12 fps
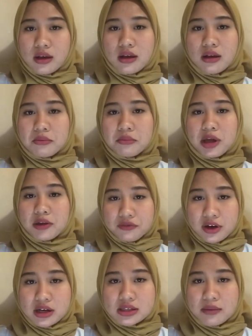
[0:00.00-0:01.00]
But
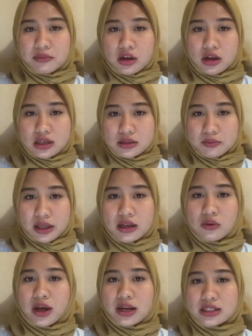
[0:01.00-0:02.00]
first, I'm gonna
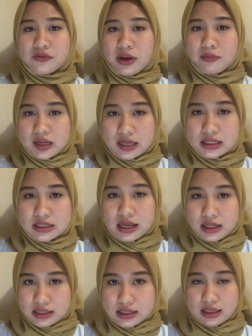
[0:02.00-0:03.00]
explain what is feminist
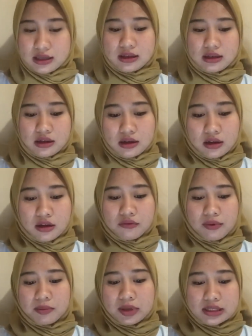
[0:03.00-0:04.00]
stylistic.
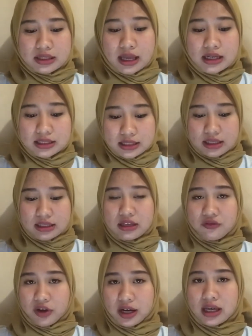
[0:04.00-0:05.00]
Feminist stylistic
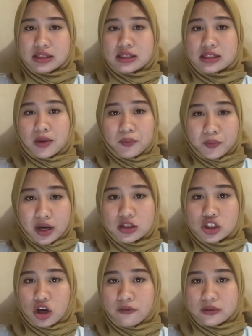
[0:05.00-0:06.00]
defined as the
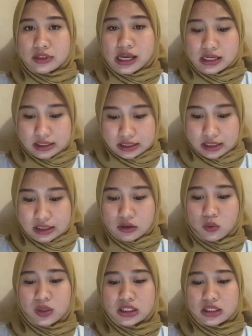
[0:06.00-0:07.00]
sub-branch of stylistic
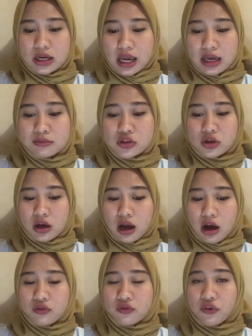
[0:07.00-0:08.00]
which aim to
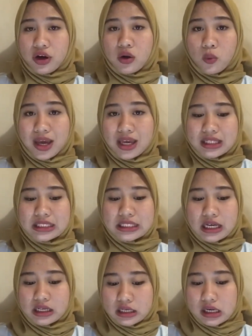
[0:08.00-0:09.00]
account for the way in
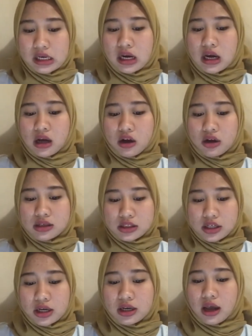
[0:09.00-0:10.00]
gender
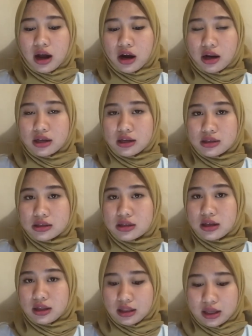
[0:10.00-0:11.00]
concern are
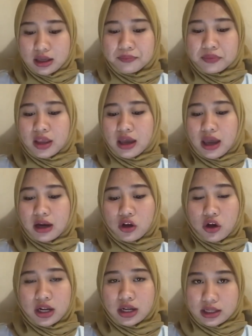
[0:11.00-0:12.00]
linguistically
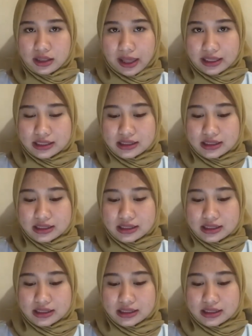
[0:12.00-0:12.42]
encoded in text,